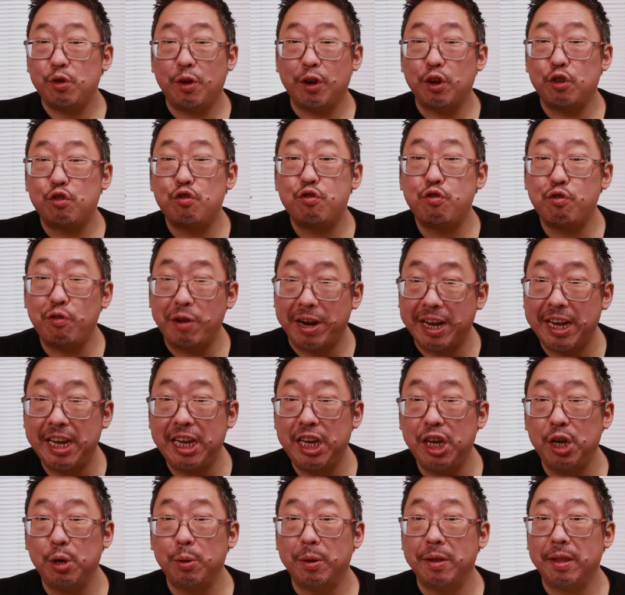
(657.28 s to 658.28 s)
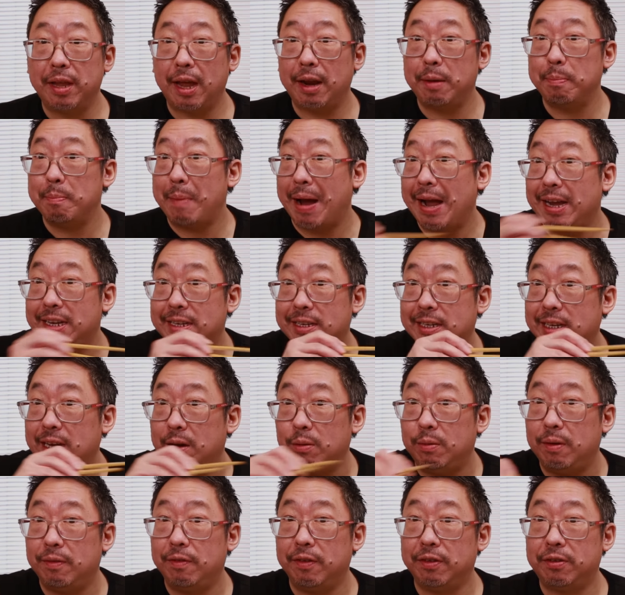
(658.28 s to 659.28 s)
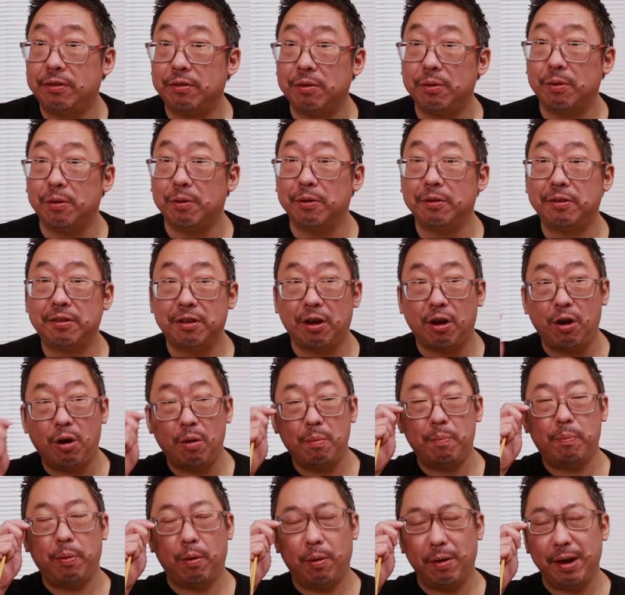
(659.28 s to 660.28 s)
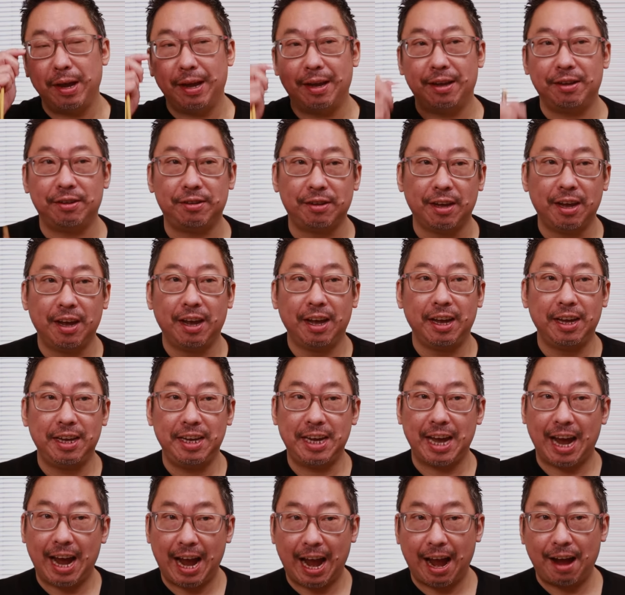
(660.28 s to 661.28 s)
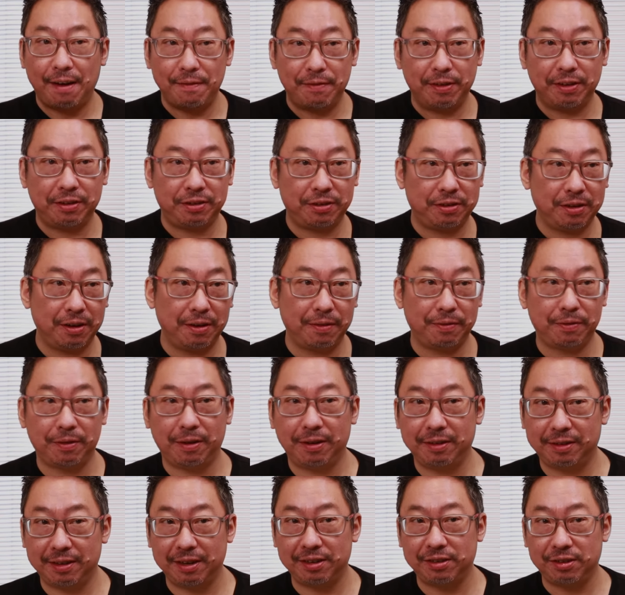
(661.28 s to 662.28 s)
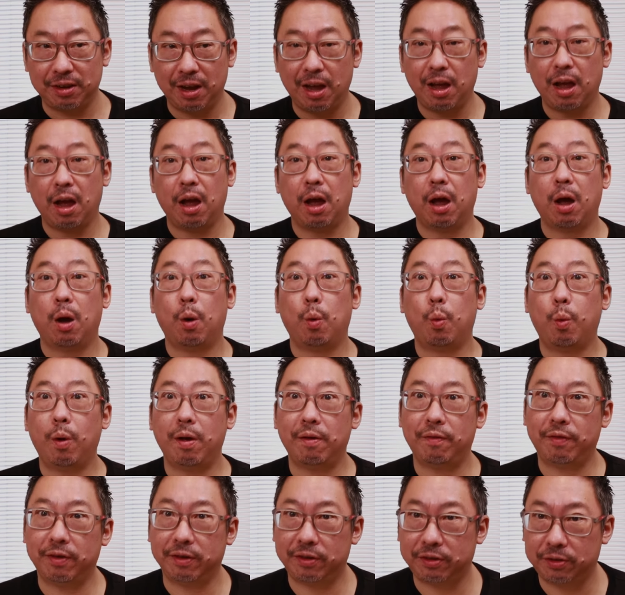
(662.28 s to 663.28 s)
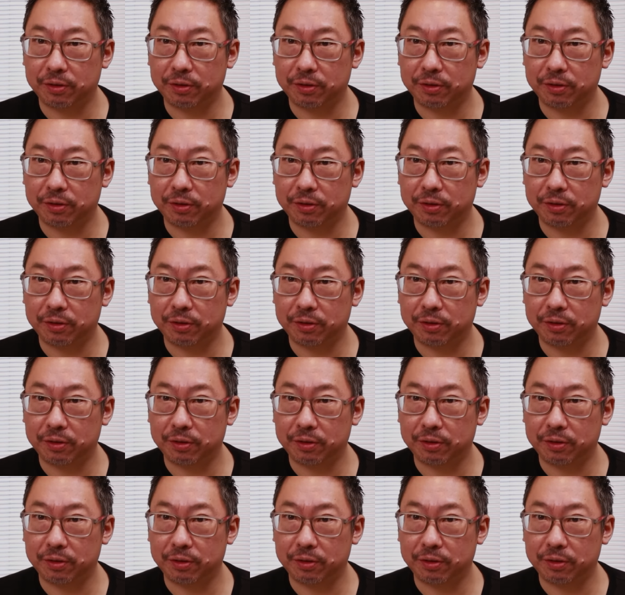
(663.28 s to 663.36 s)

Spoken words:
trying to trick you and then mask it with a sauce. The whole point is you have a stir fry dish with a